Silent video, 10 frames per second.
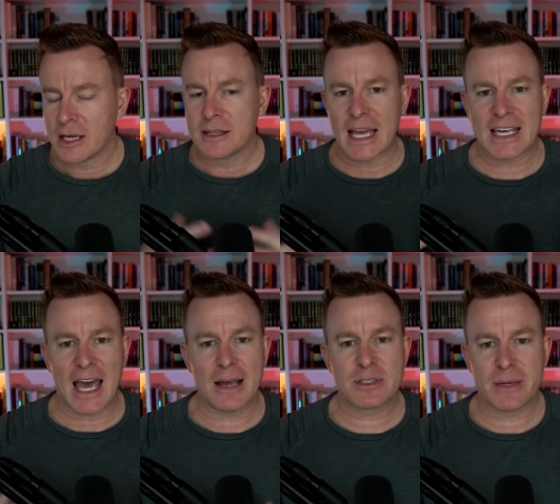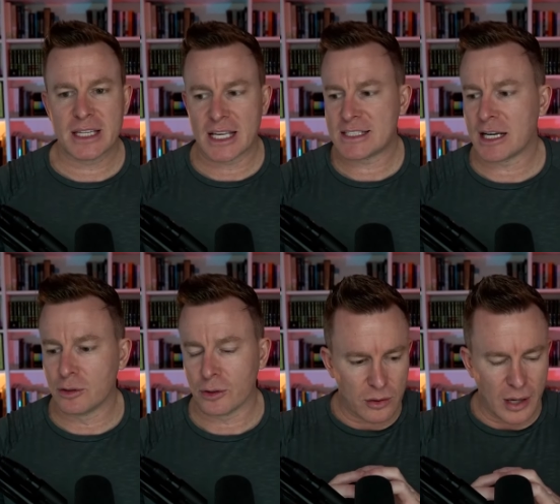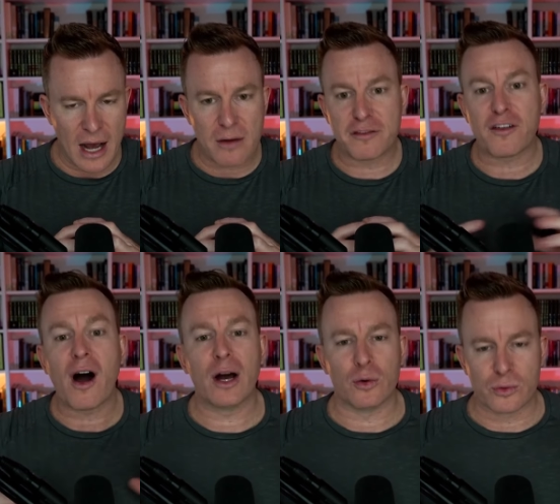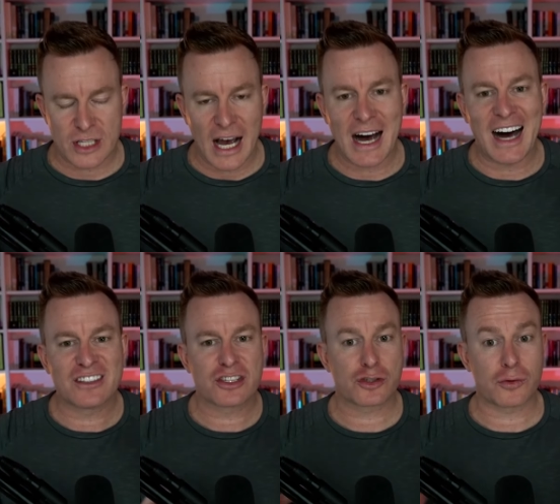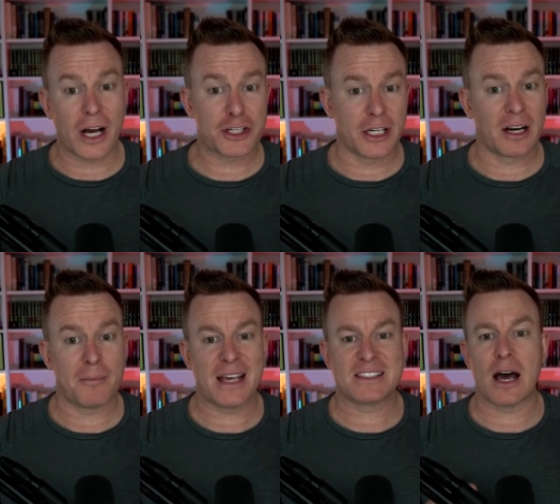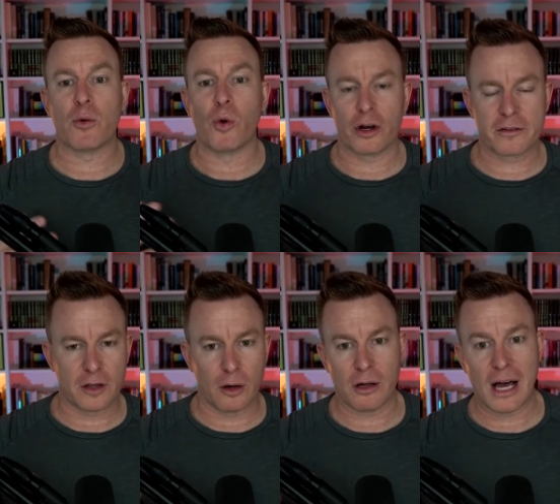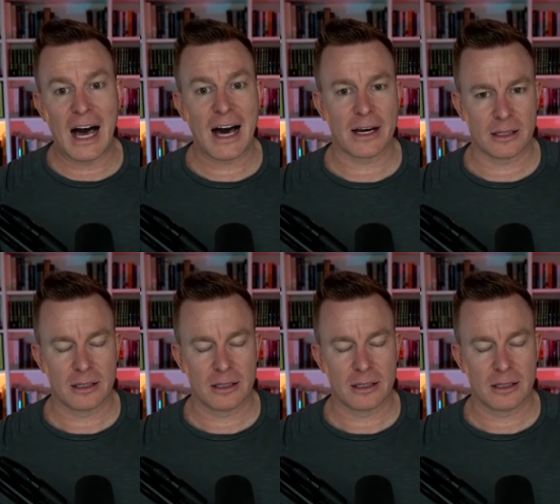They came to me and they said, look, our files are unstructured and it makes our workflow a lot harder.